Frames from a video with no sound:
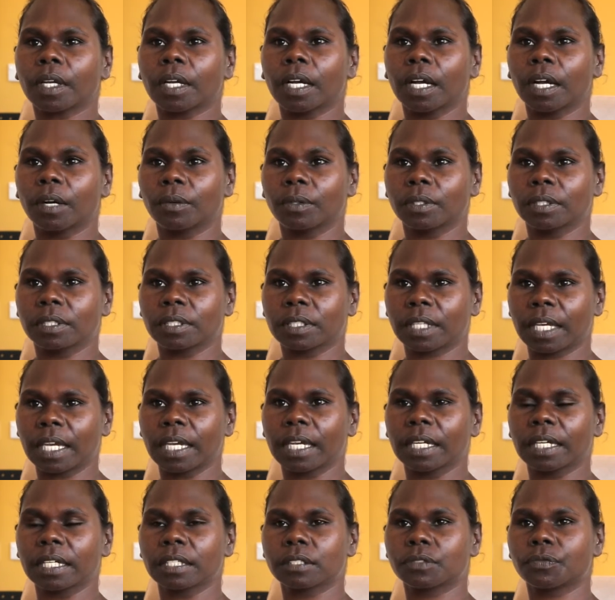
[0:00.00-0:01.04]
I was
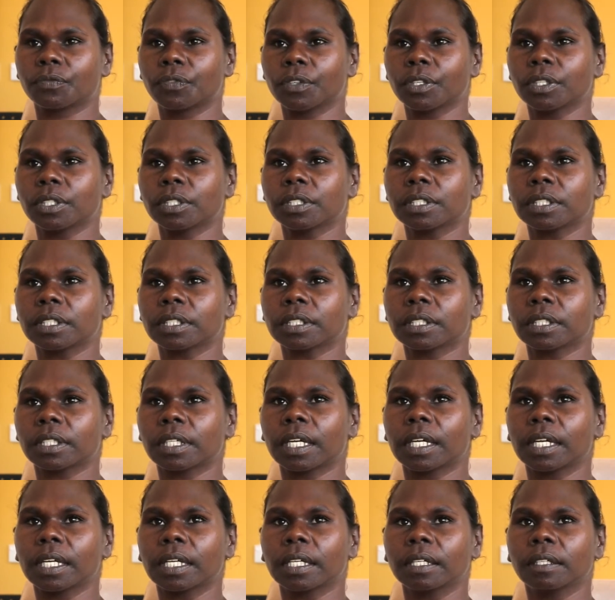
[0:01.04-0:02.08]
scared at first,
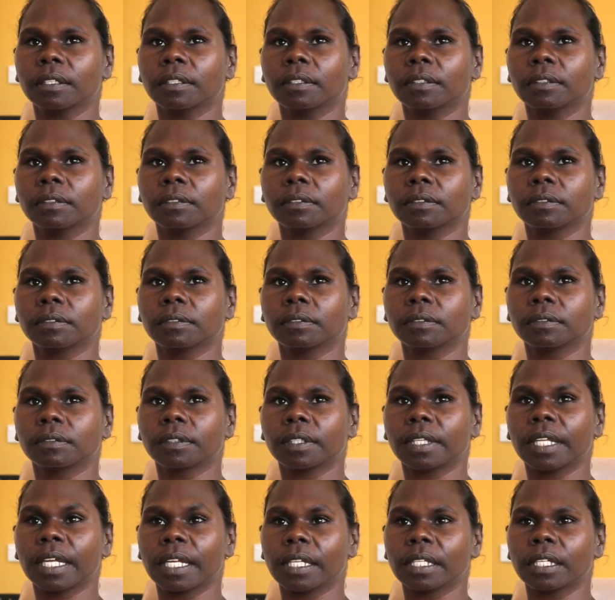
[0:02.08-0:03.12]
and
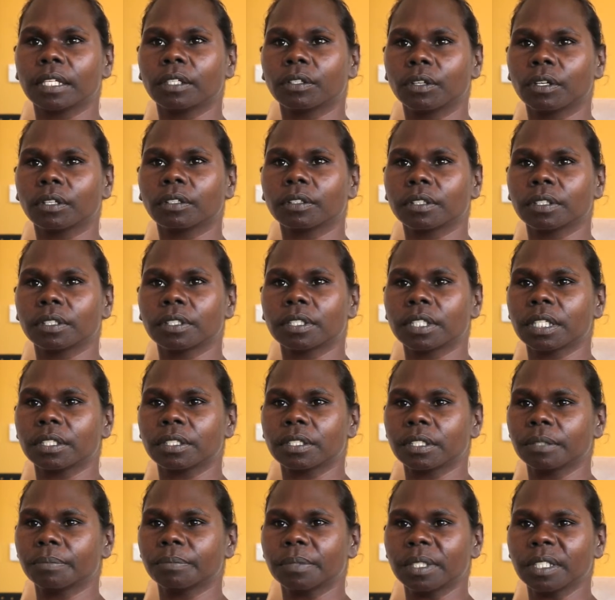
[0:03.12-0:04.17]
then the doctor said
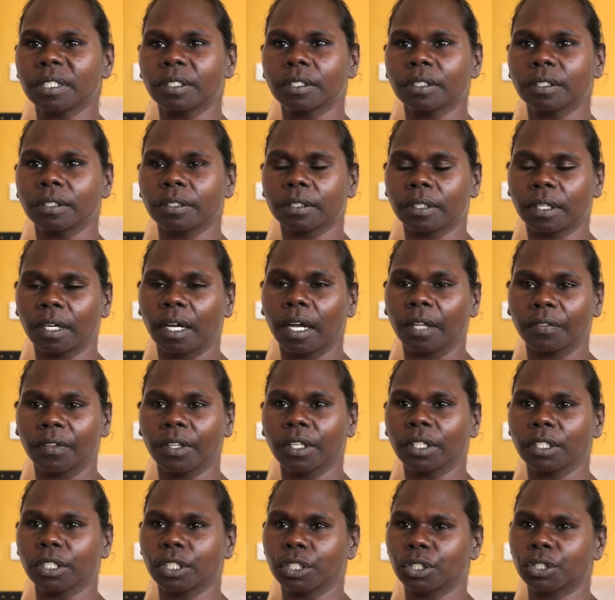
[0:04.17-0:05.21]
to me, I
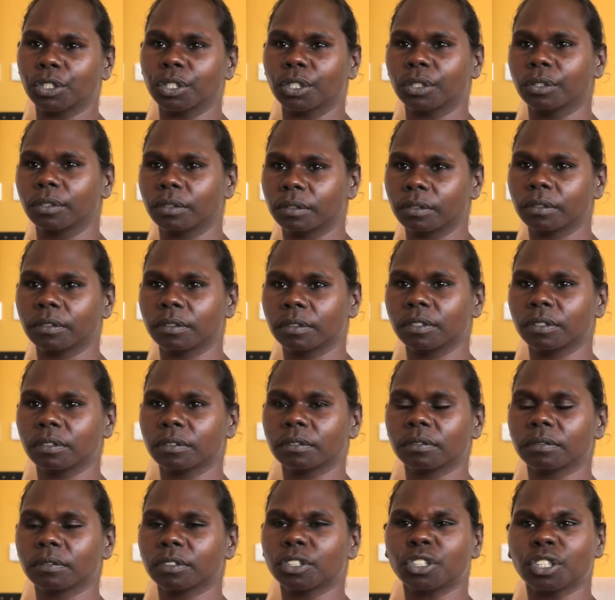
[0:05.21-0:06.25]
think you should,
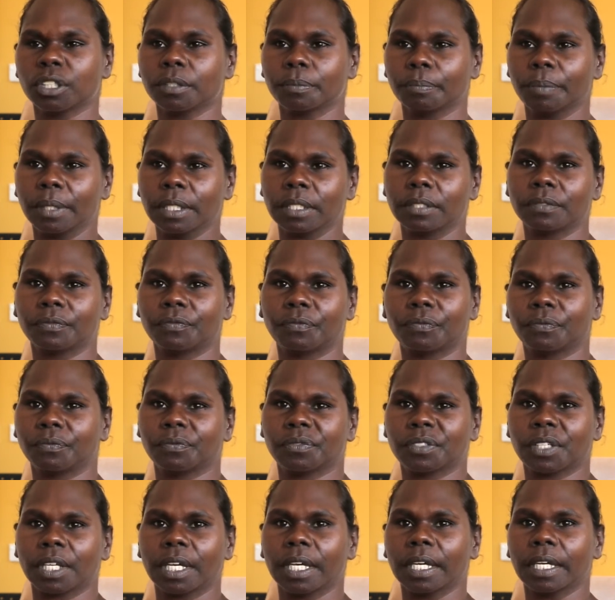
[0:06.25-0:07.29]
shouldn't be
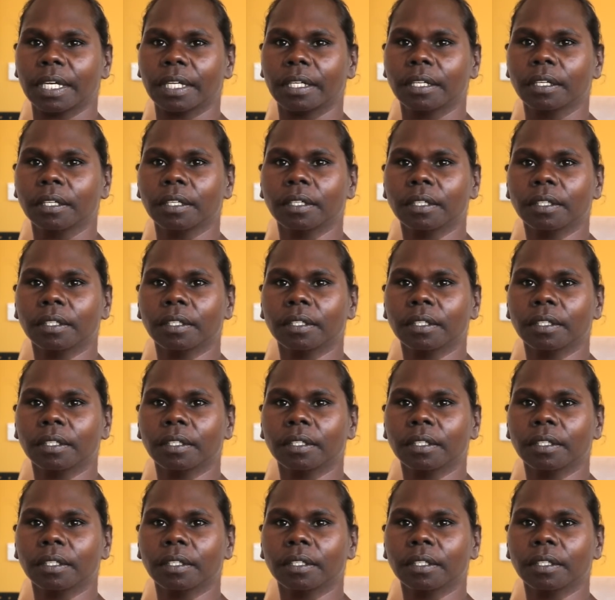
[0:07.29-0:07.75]
scared.